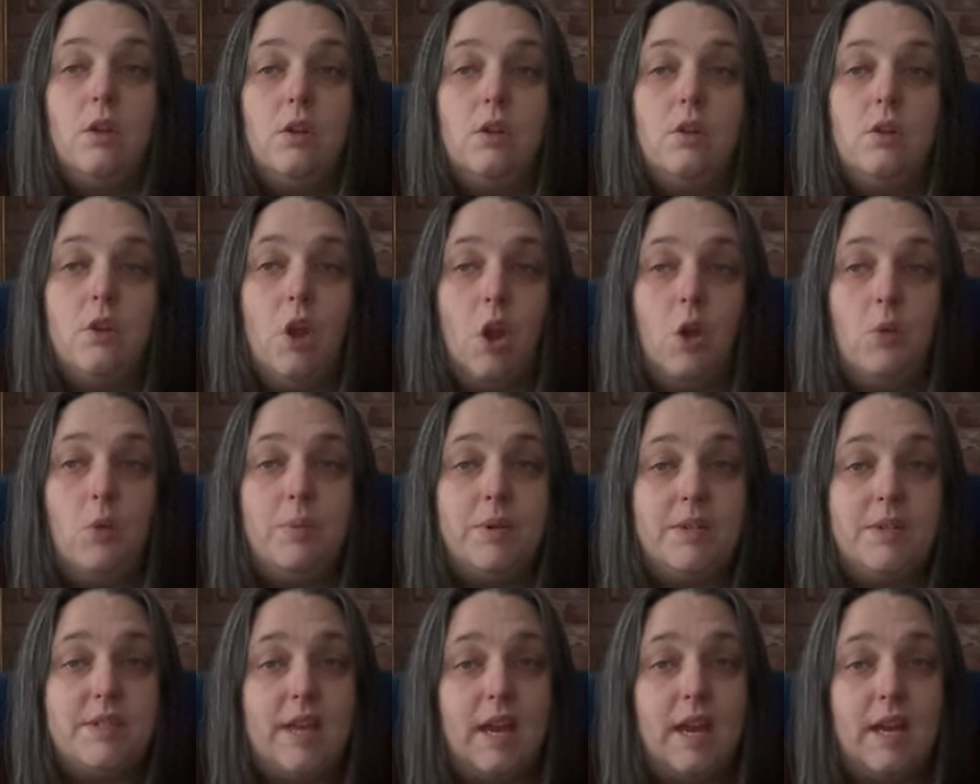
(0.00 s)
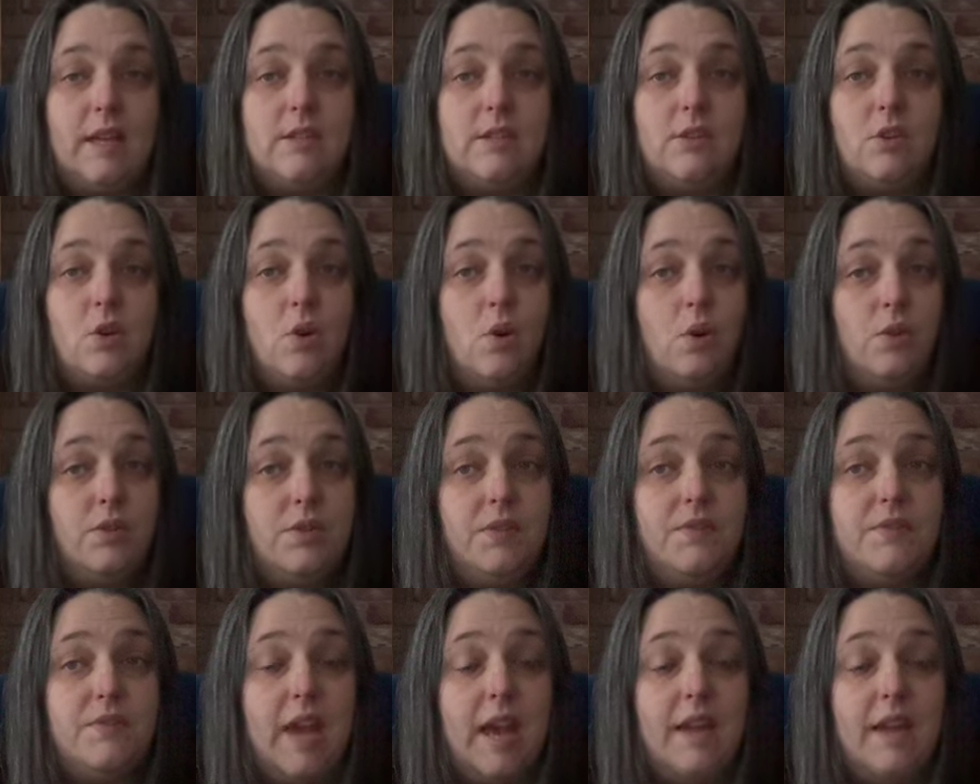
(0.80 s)
No precise cause
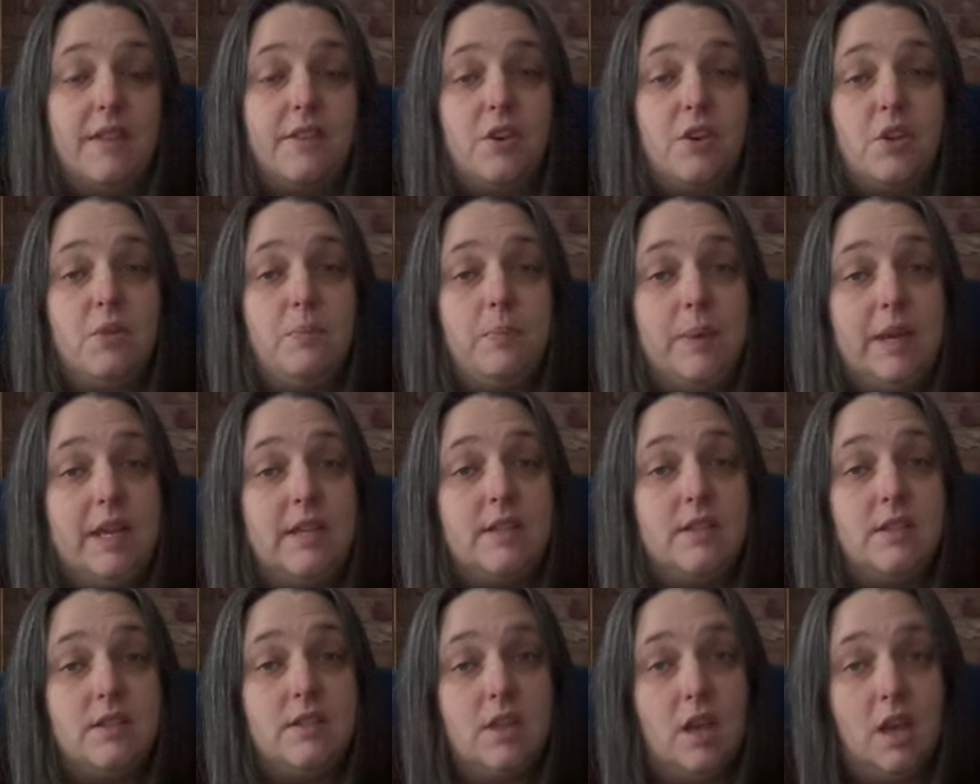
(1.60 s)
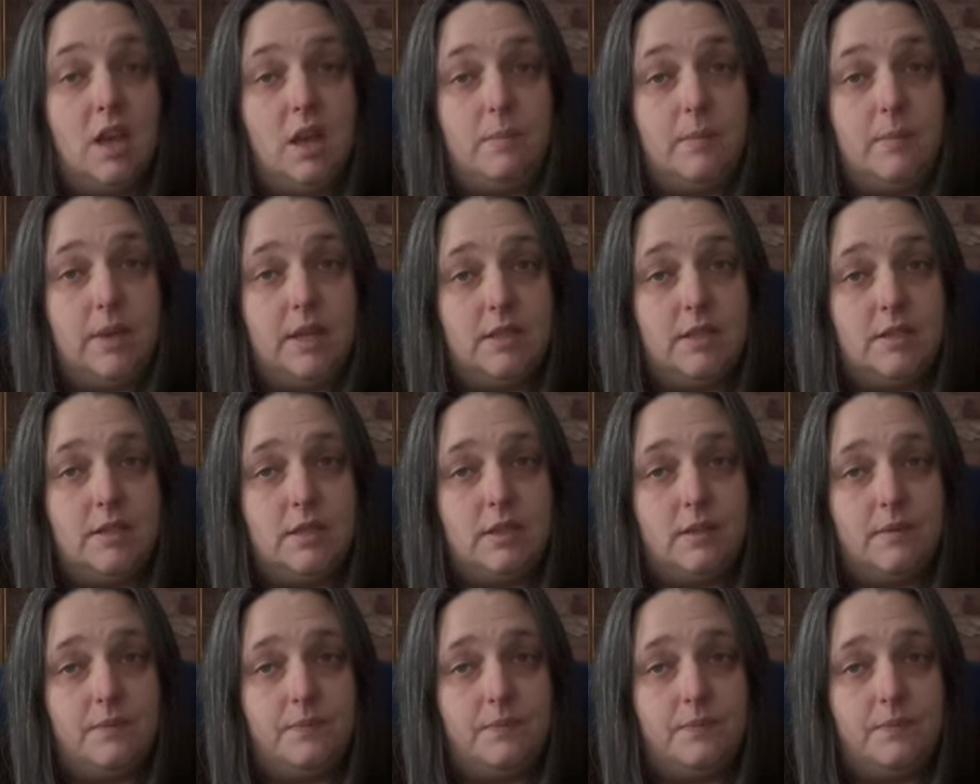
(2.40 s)
of death could be determined.